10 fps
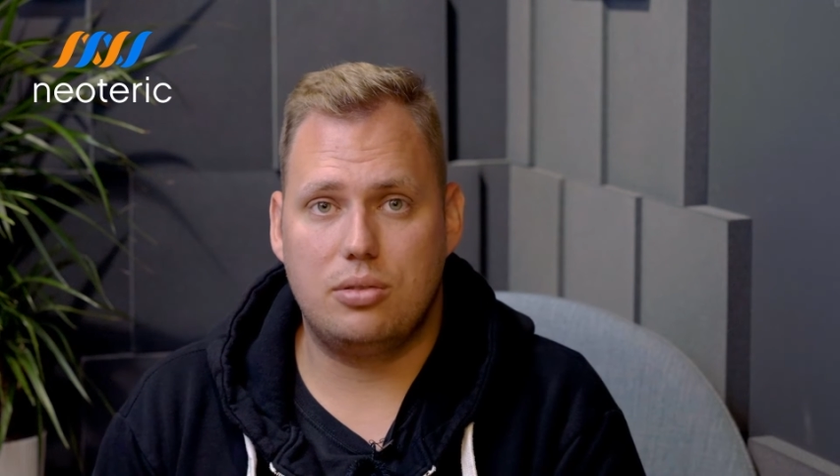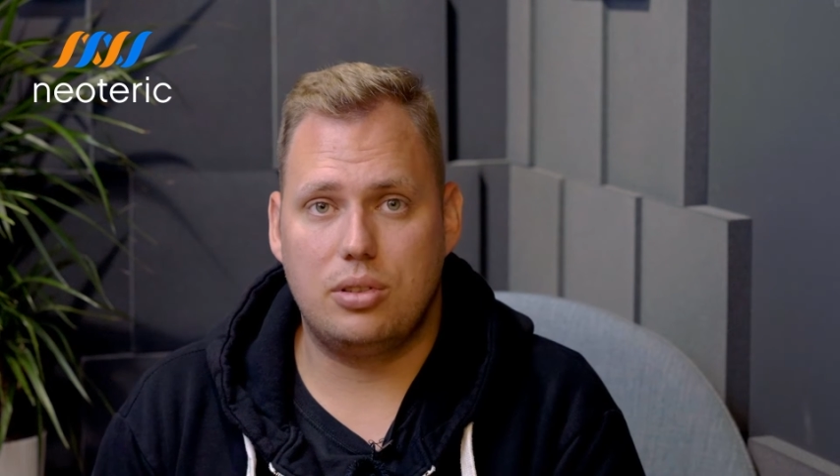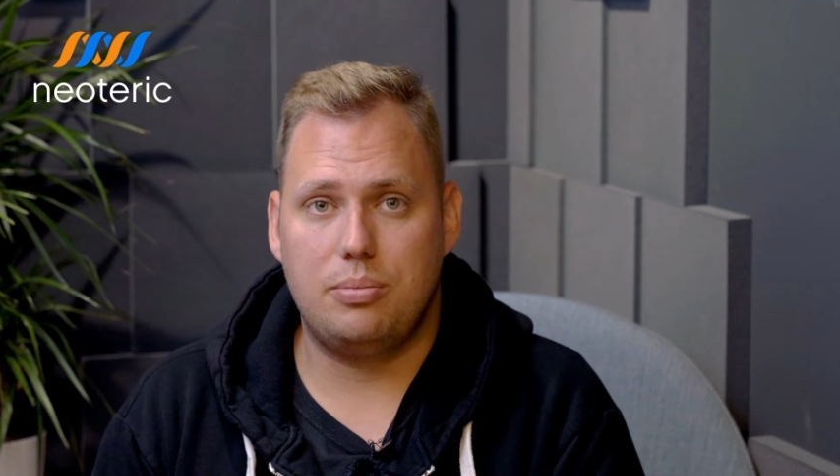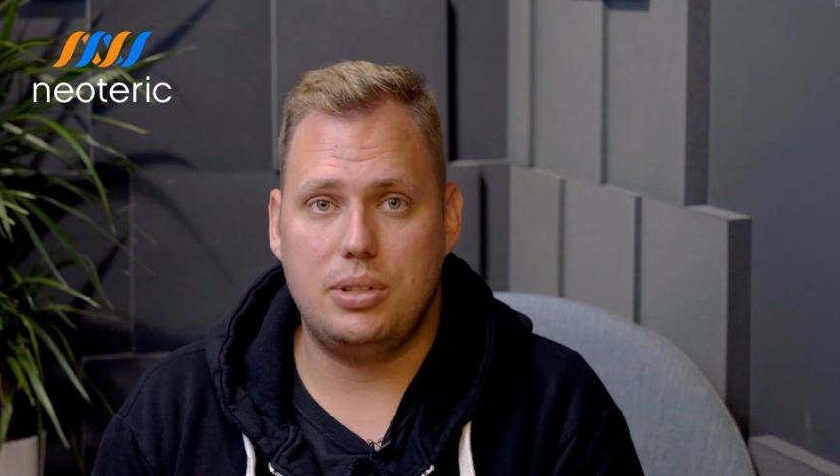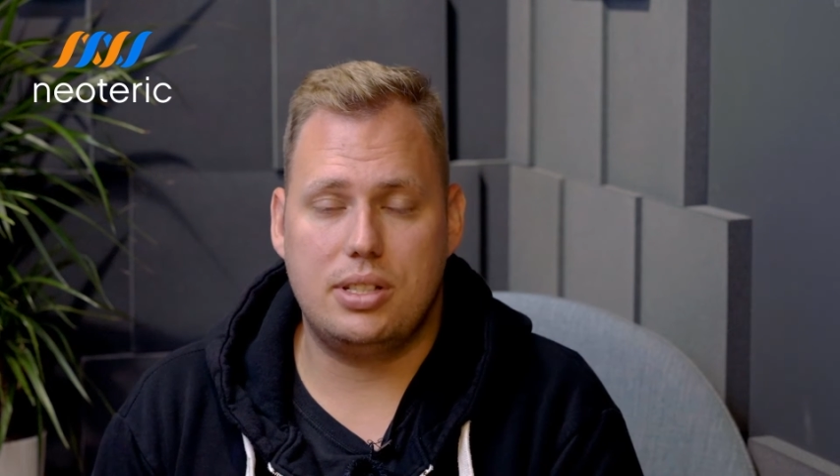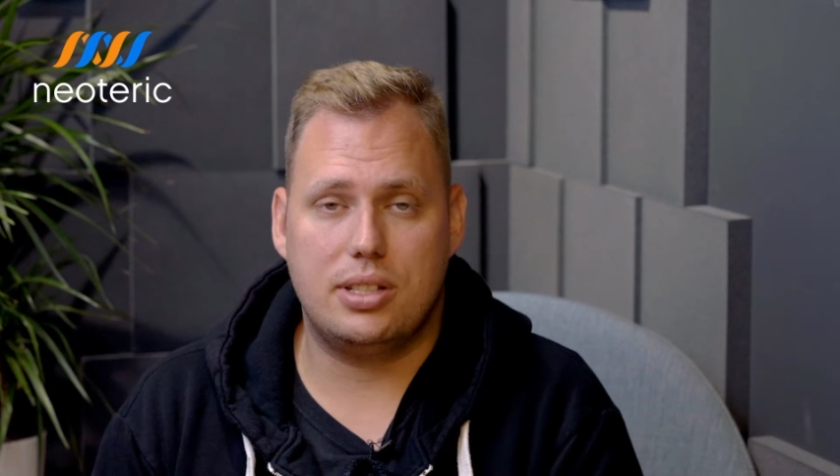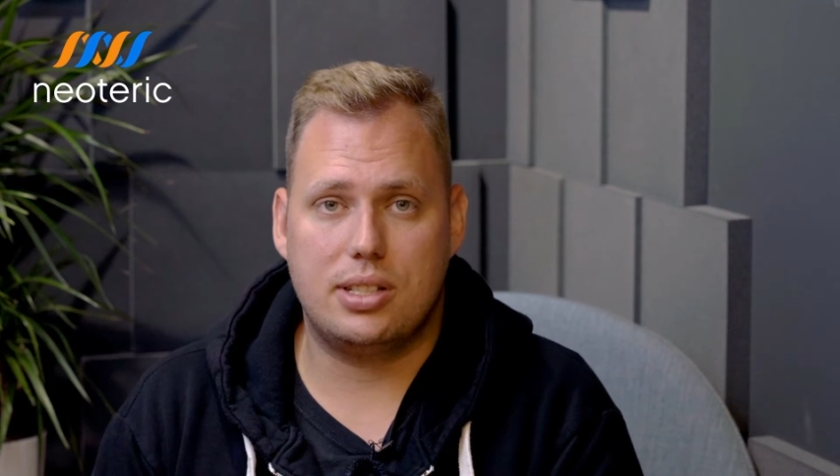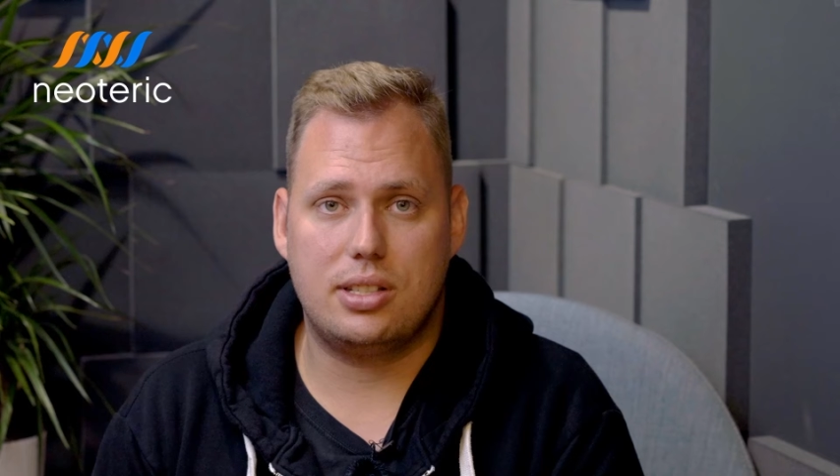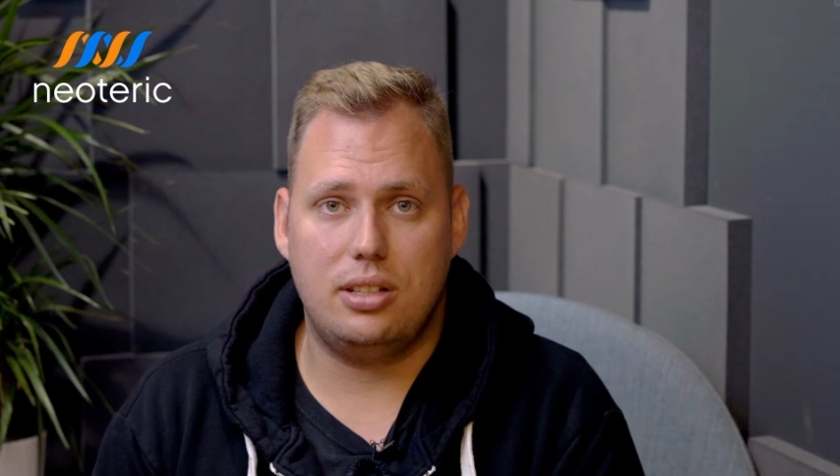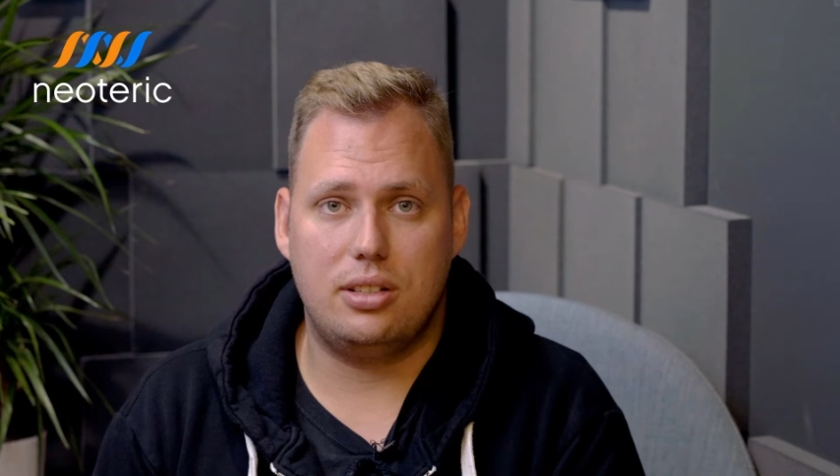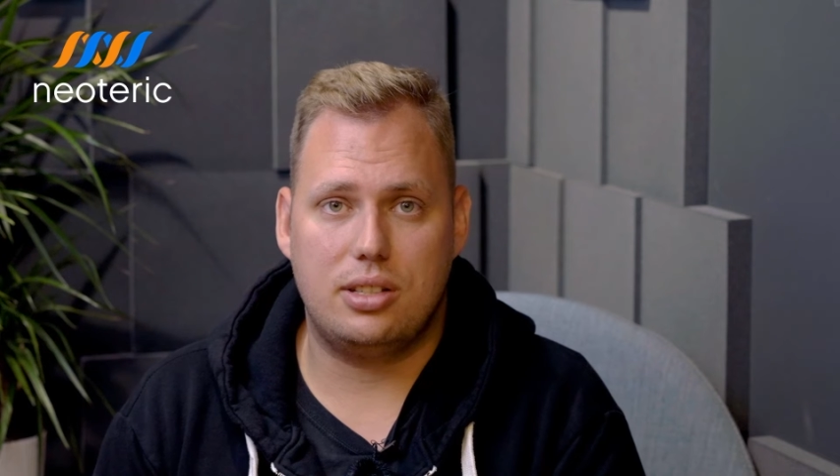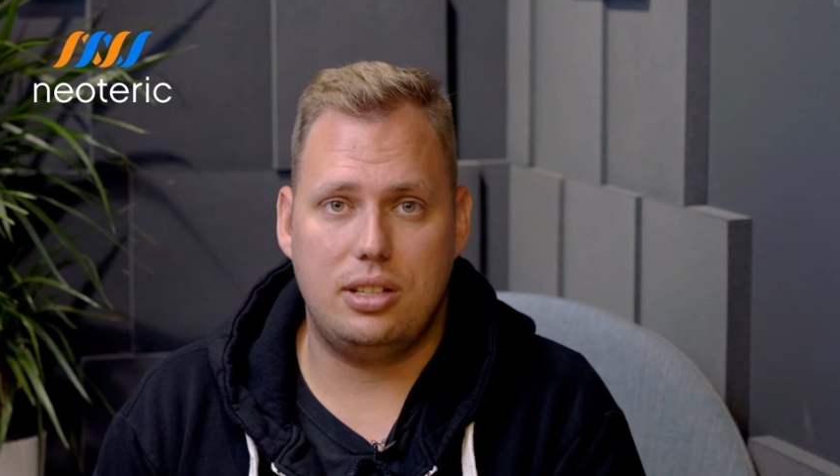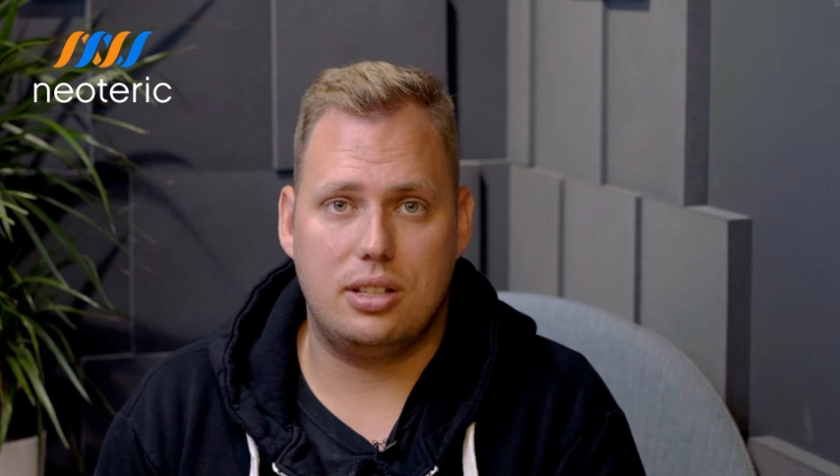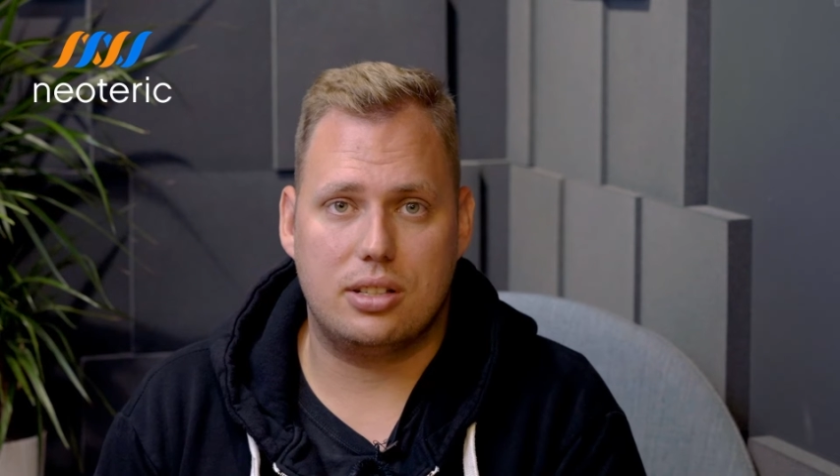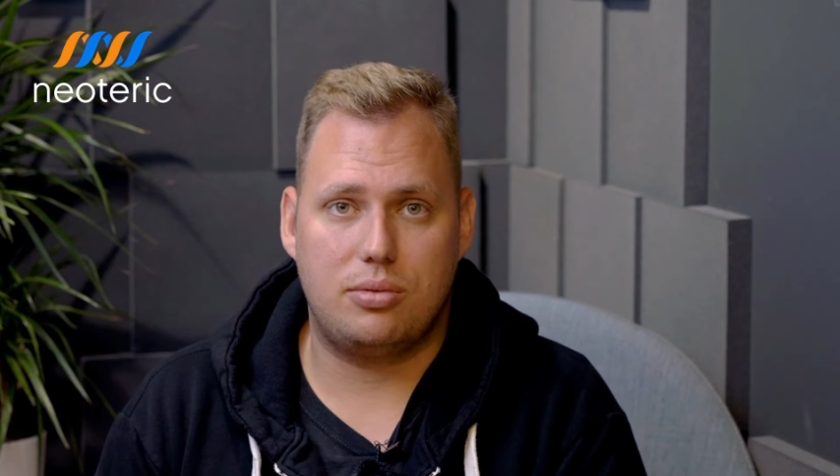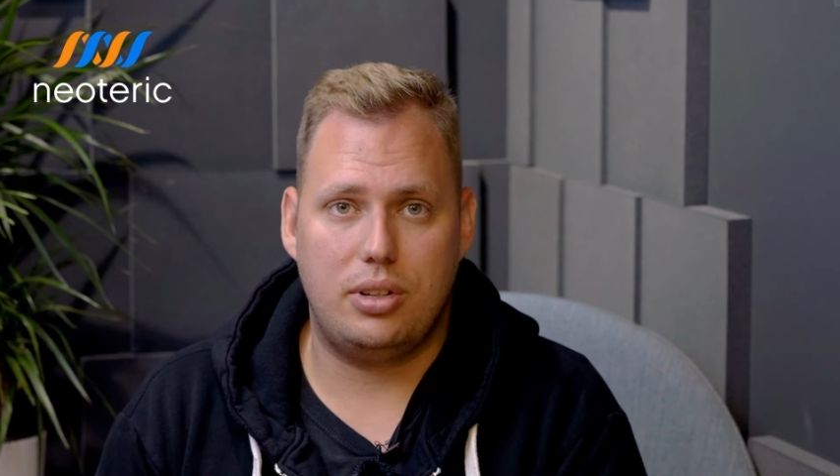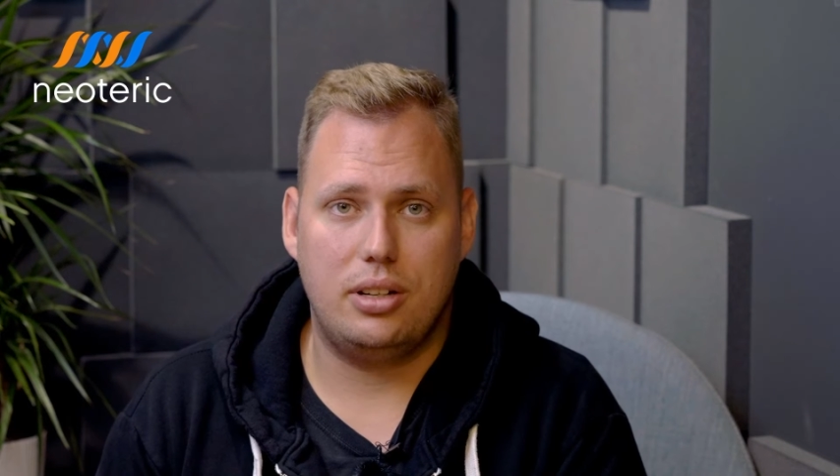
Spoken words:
to the businesses in this industry.